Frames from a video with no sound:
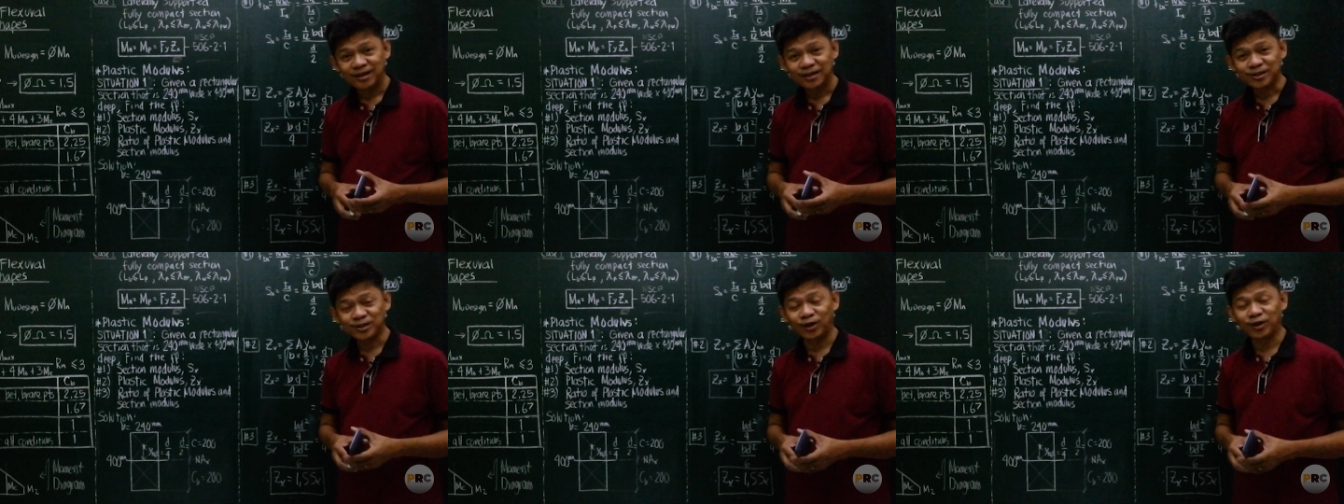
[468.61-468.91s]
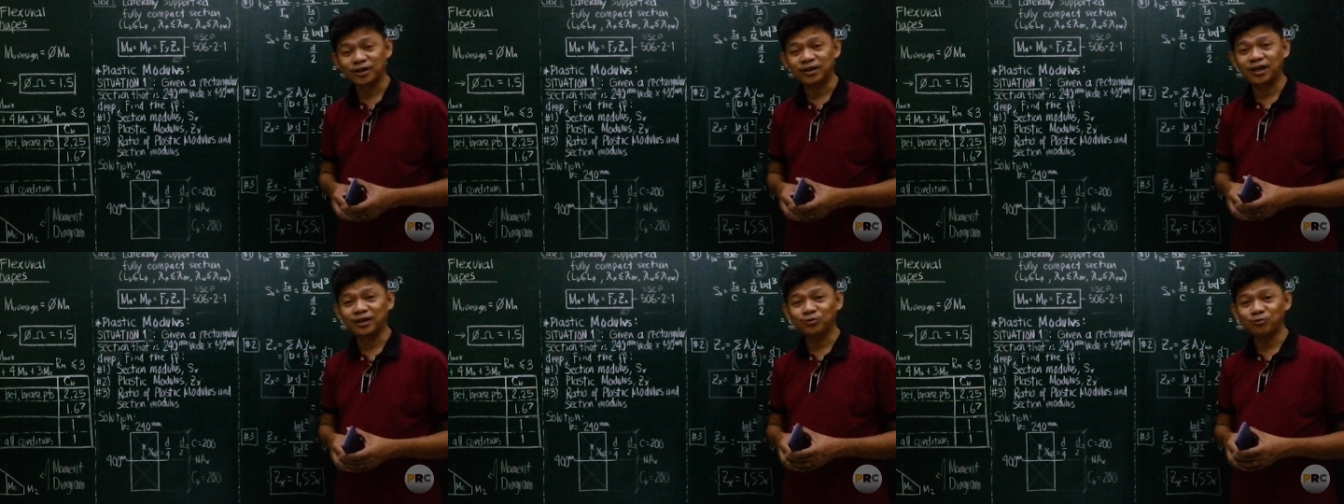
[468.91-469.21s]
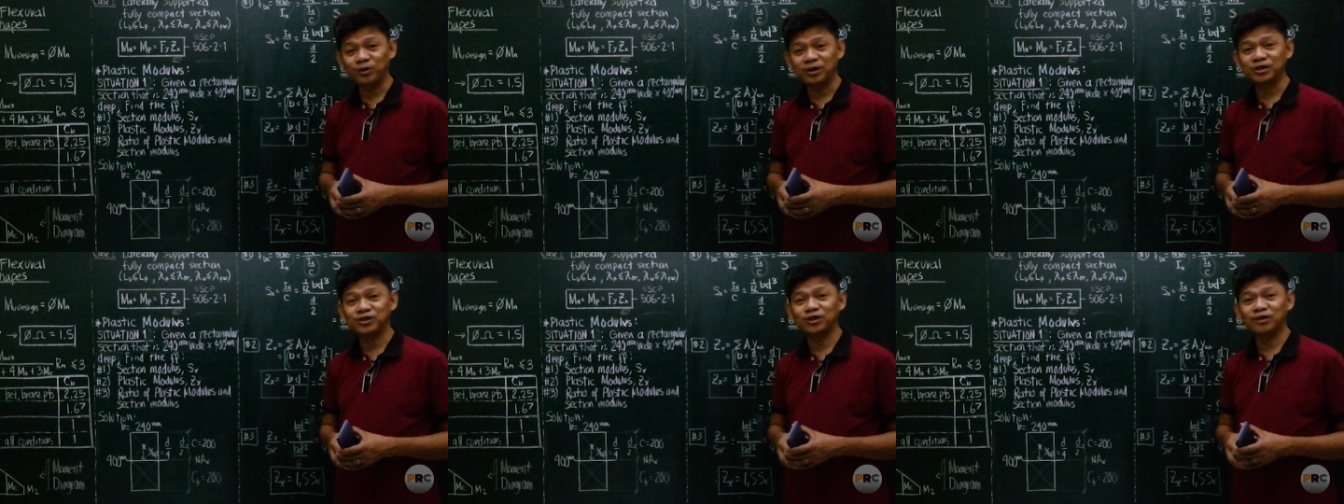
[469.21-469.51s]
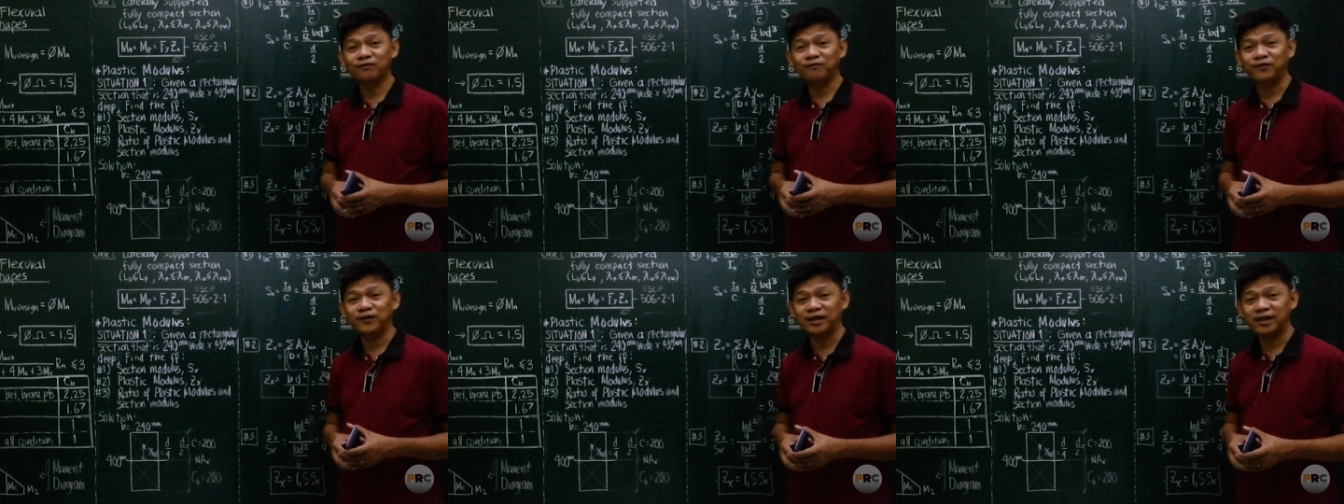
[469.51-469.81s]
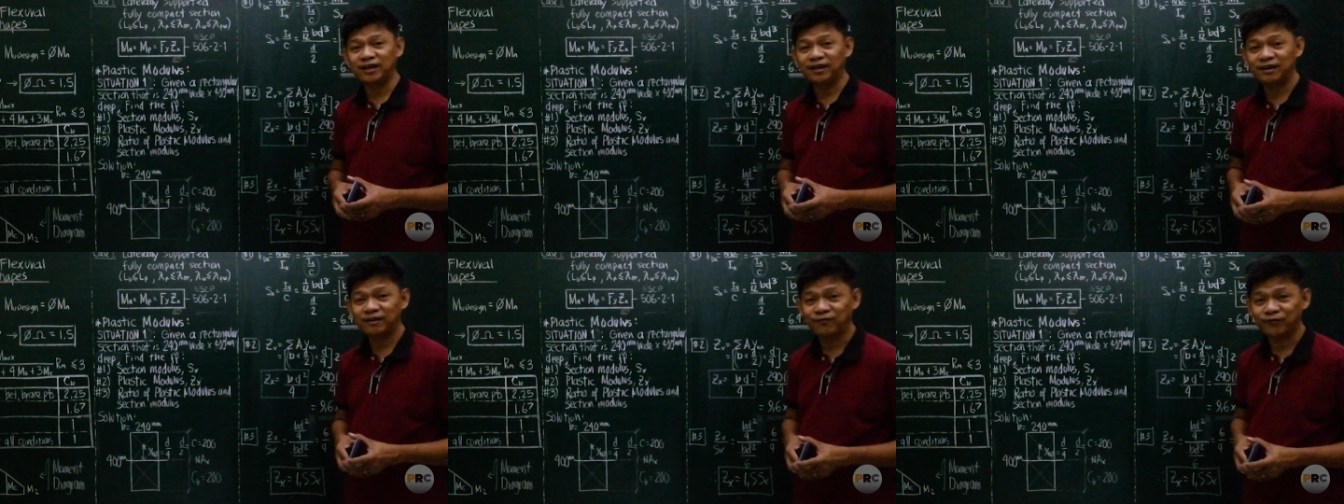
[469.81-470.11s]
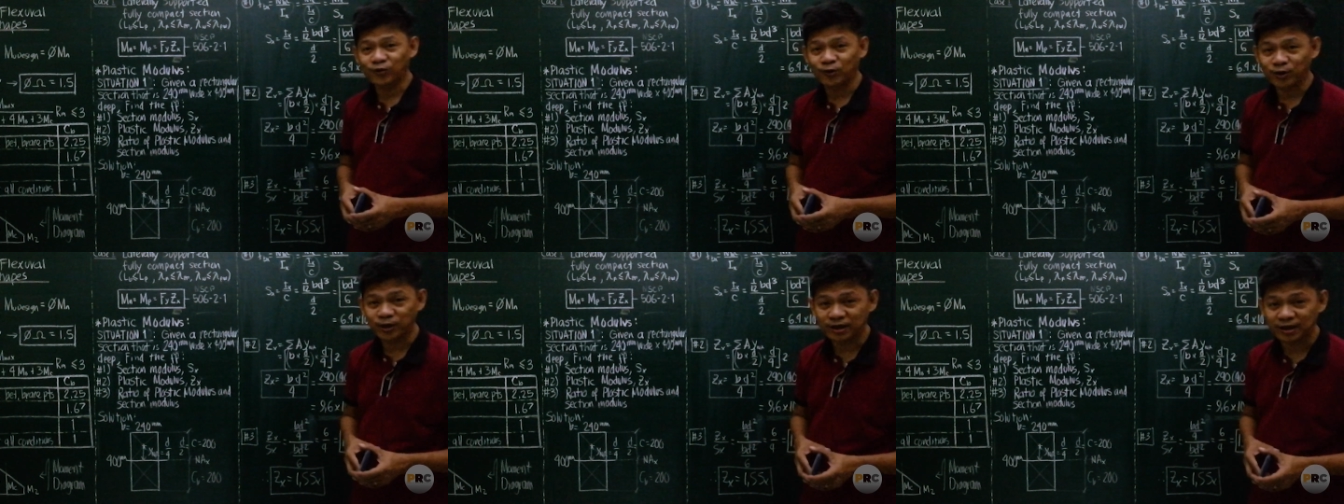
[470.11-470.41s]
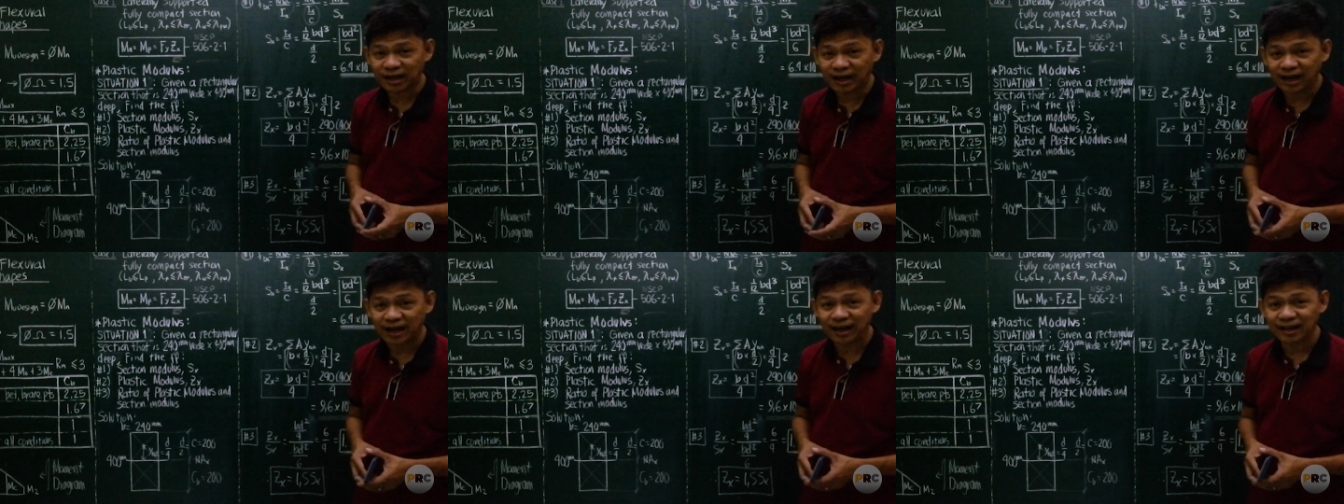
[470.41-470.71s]
So the tuition fee for
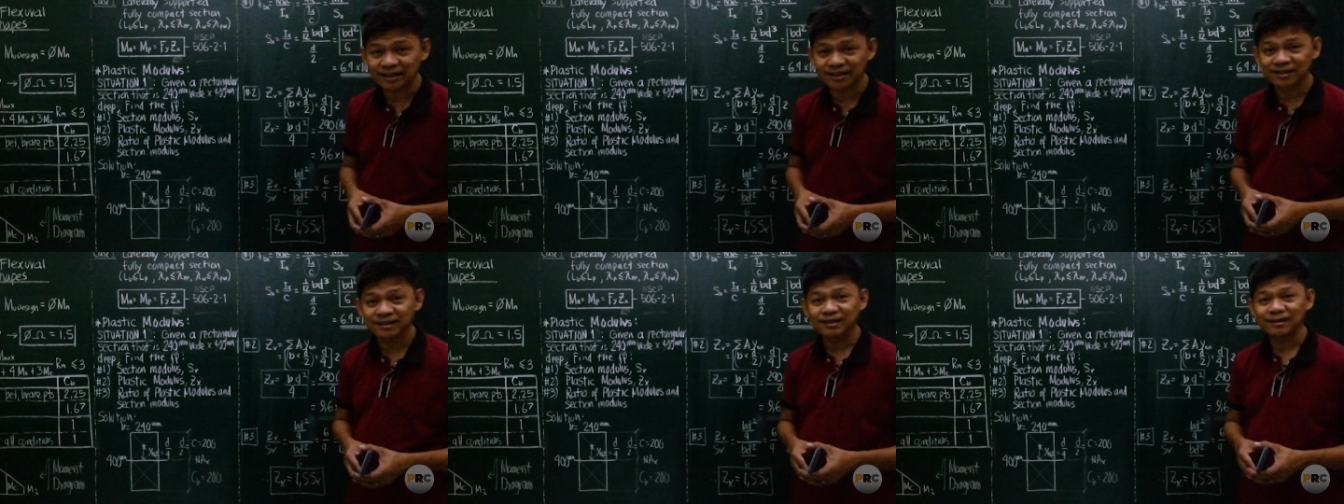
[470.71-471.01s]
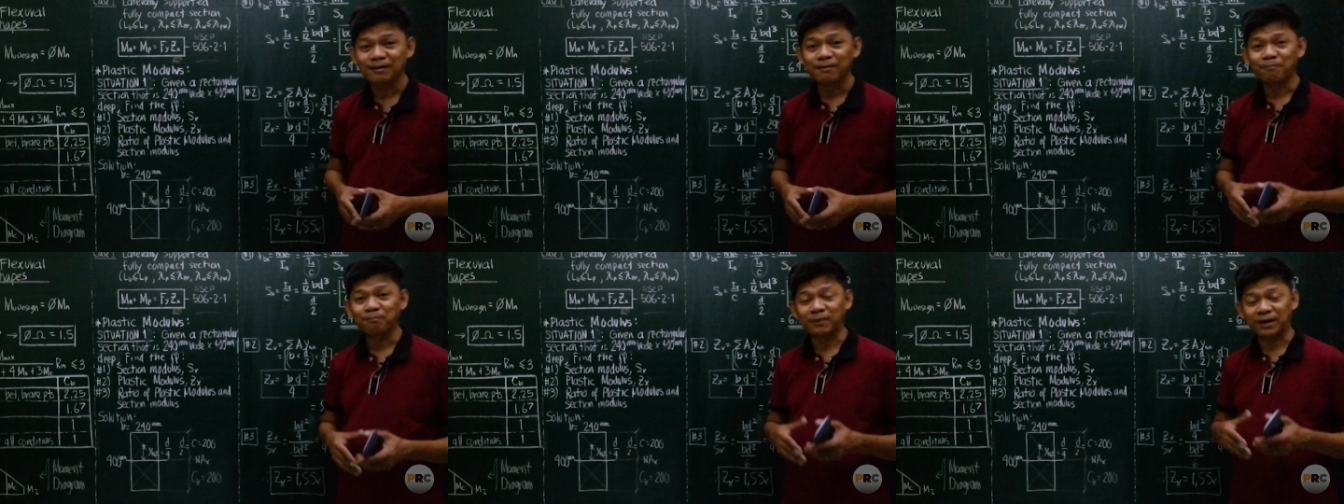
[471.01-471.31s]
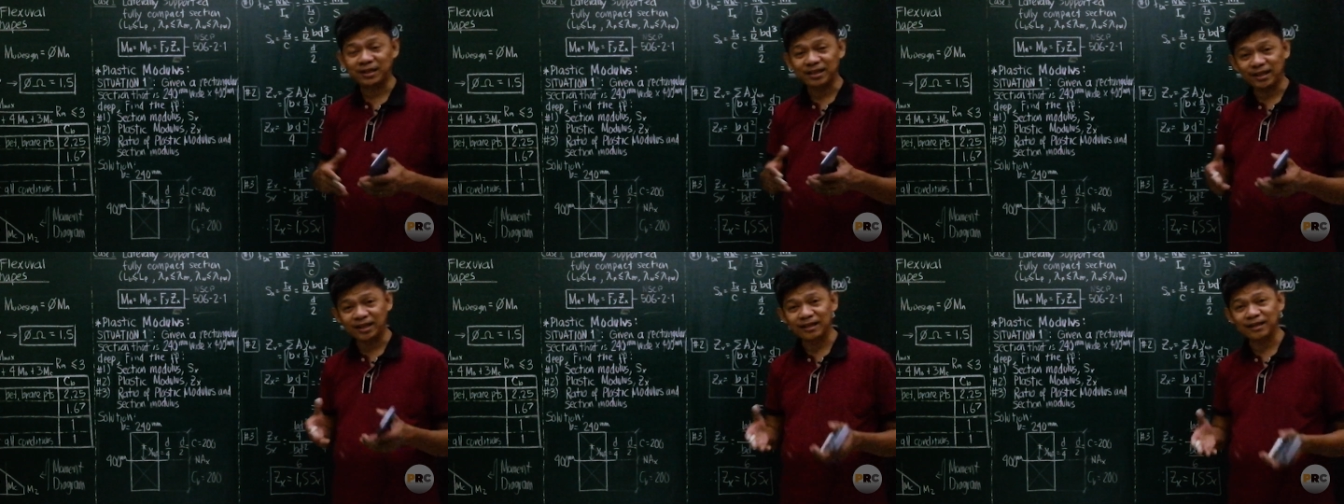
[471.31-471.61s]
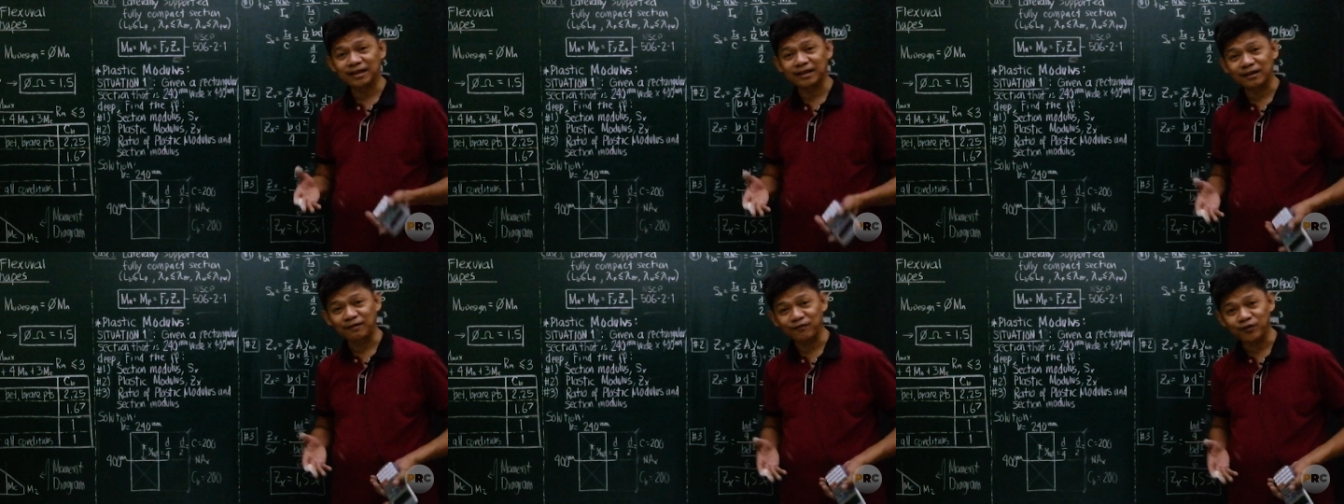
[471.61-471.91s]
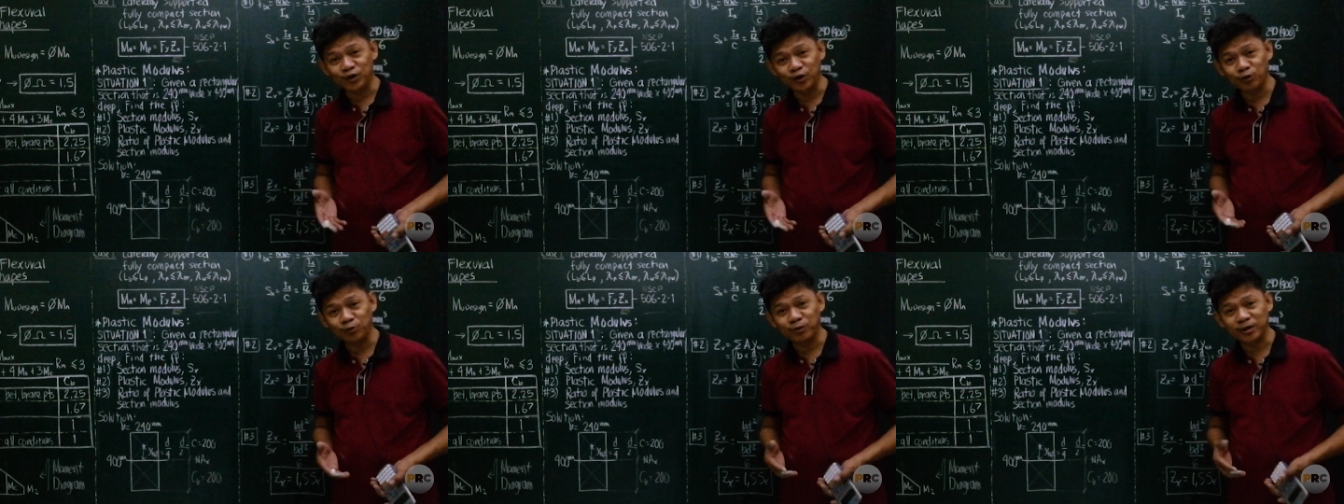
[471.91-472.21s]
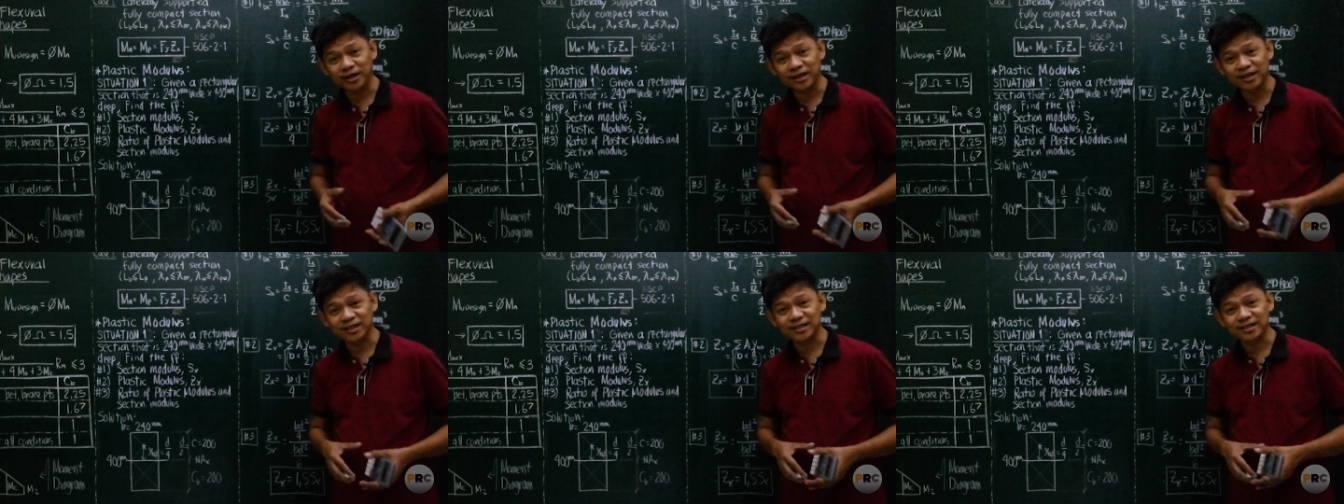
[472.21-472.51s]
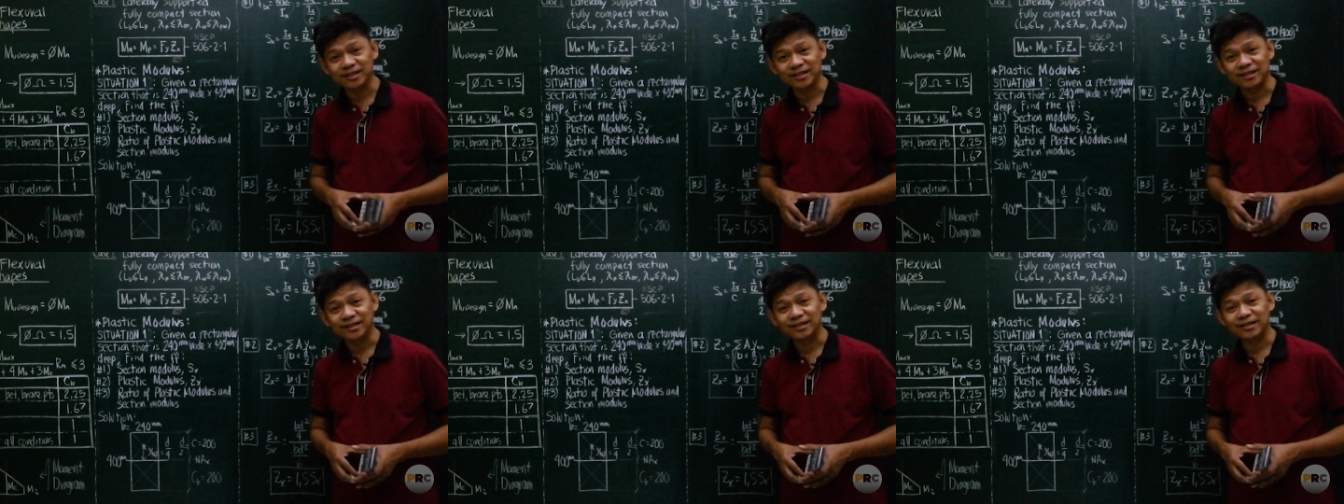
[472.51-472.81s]
non-Padilla
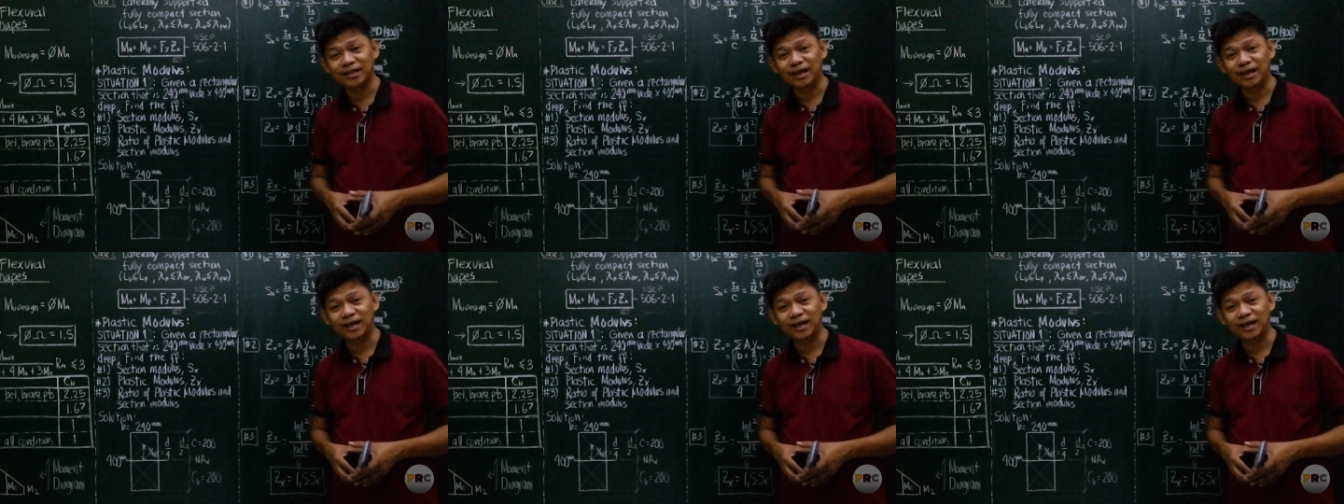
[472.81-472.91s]
reviewers,